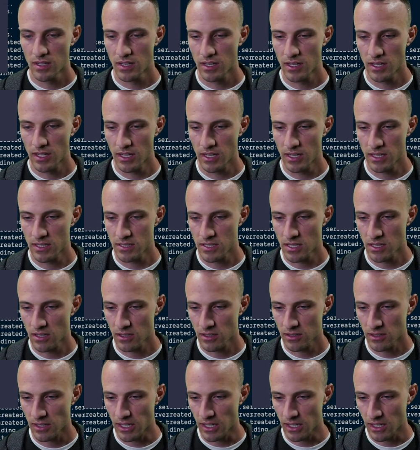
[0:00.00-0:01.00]
And is
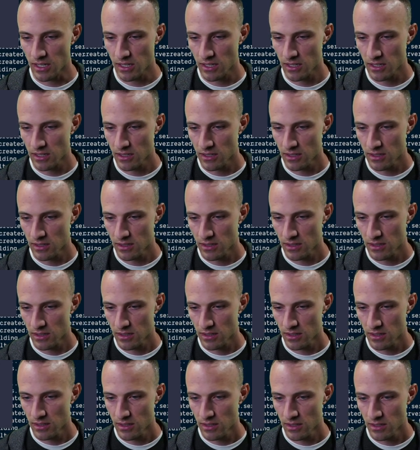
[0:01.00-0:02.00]
there like,
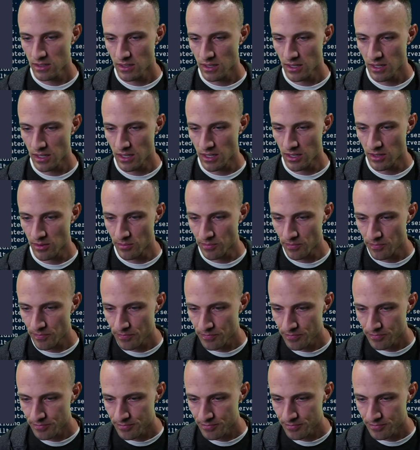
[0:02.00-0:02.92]
um,